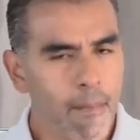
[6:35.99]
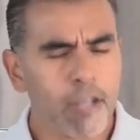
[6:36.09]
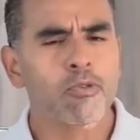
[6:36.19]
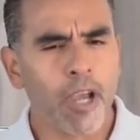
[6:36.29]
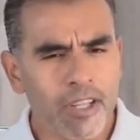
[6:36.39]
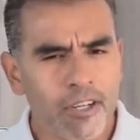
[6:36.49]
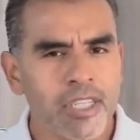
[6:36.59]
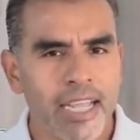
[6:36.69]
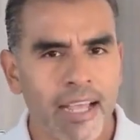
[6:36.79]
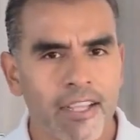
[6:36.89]
because we
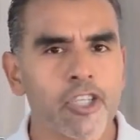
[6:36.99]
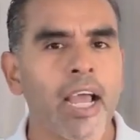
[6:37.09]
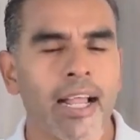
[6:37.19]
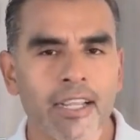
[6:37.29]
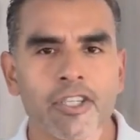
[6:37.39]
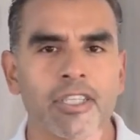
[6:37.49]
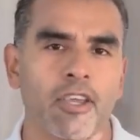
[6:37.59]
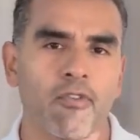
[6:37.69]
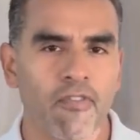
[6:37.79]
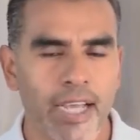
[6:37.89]
understand the challenges
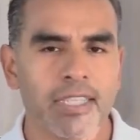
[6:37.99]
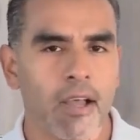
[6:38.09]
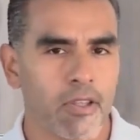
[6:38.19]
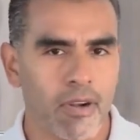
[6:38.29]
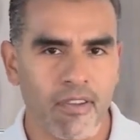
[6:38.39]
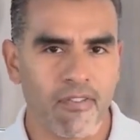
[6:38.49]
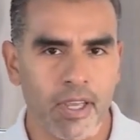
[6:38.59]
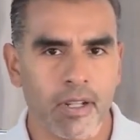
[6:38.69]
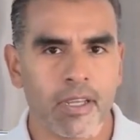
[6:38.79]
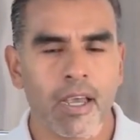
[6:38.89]
that you face out there in the
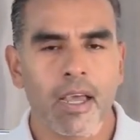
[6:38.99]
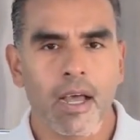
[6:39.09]
field,